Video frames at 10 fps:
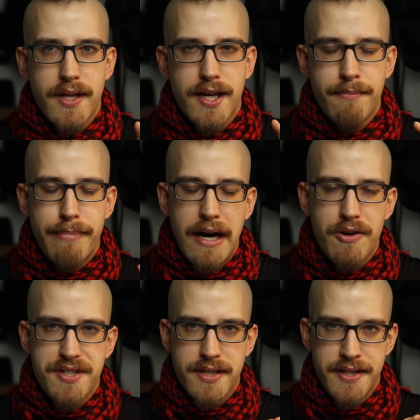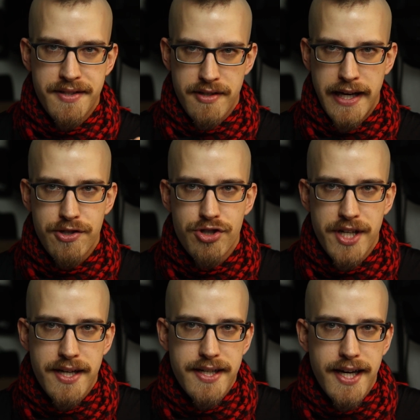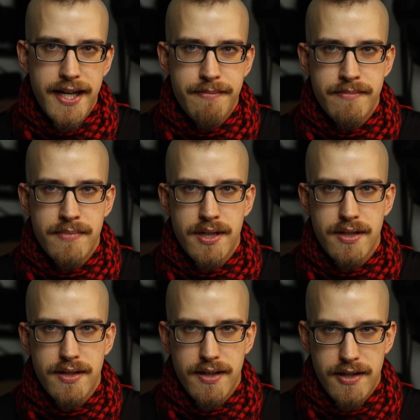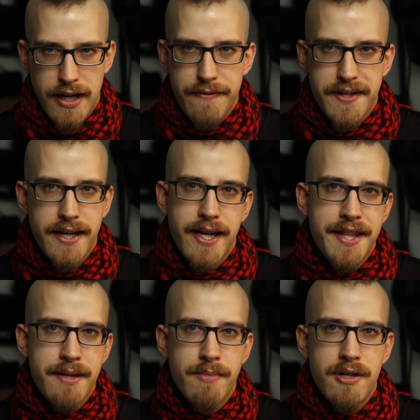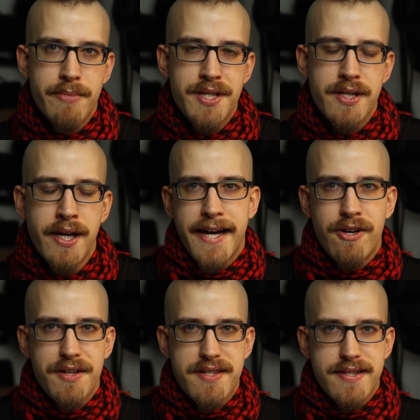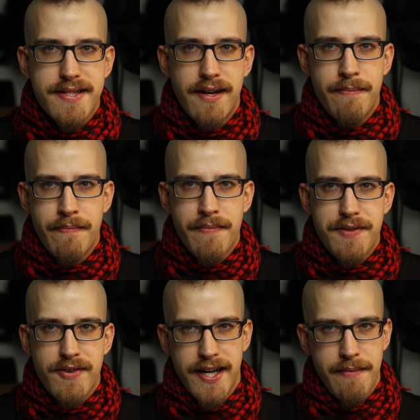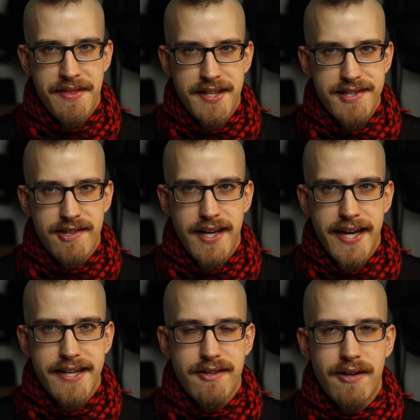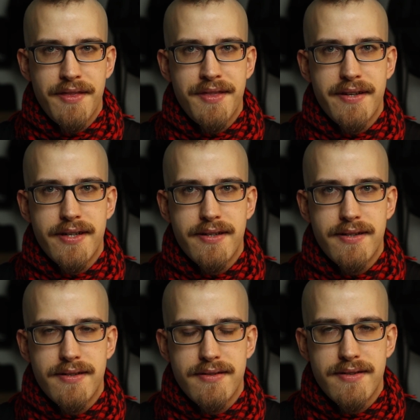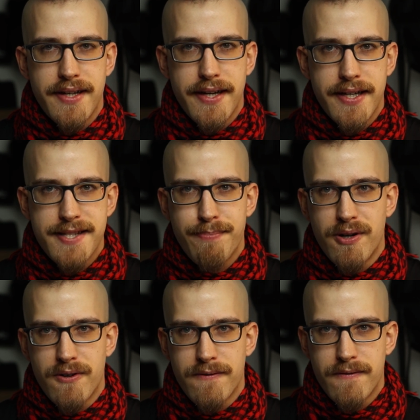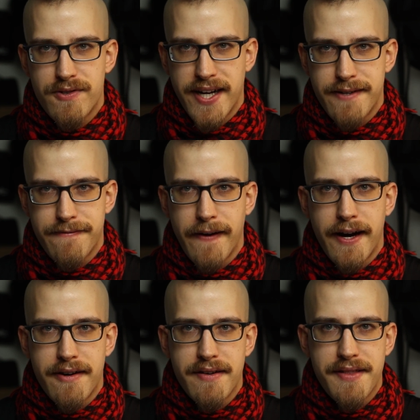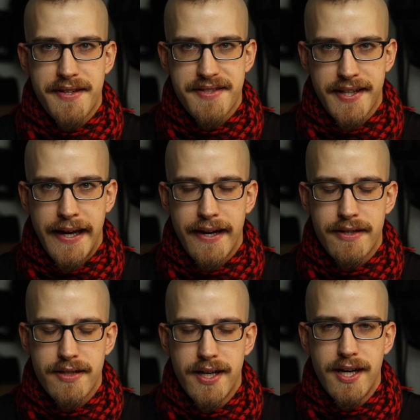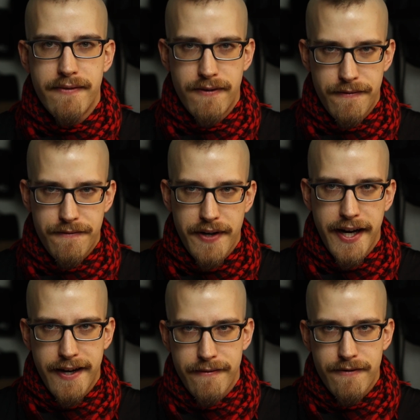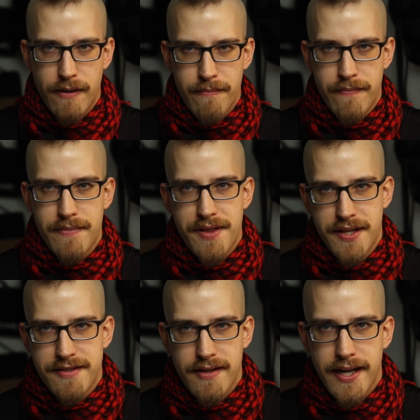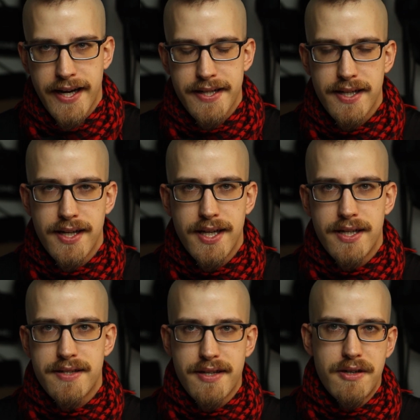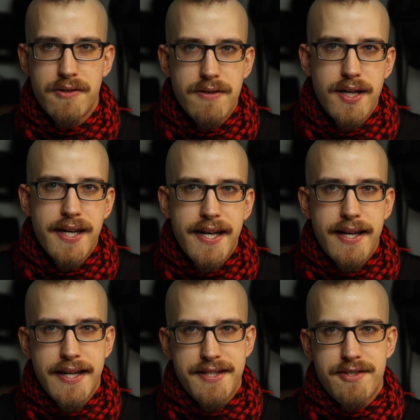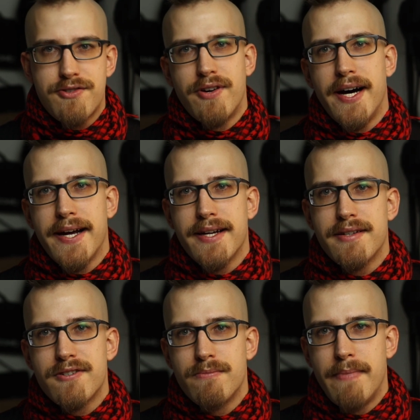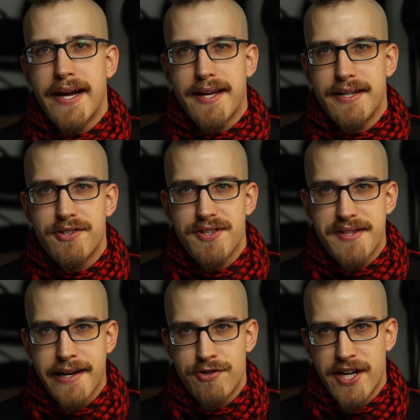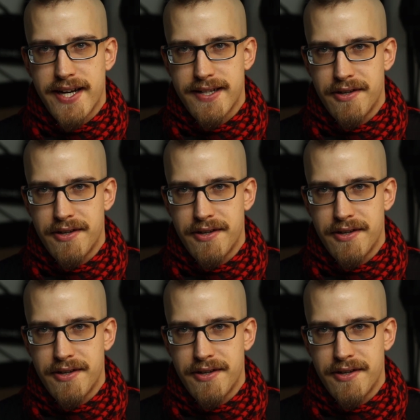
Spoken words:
about an insulation jacket I'm crafting at the moment. I got some 3M Thinsulate on the ISPO trade fair this year for free from Thinsulate, so let's try to make an interesting jacket